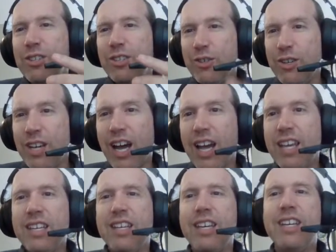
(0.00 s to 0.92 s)

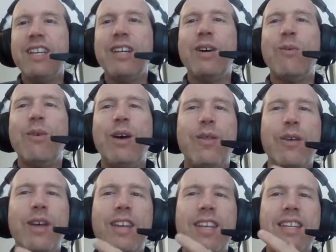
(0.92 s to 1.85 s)
united with
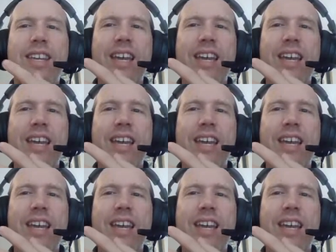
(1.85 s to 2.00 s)
an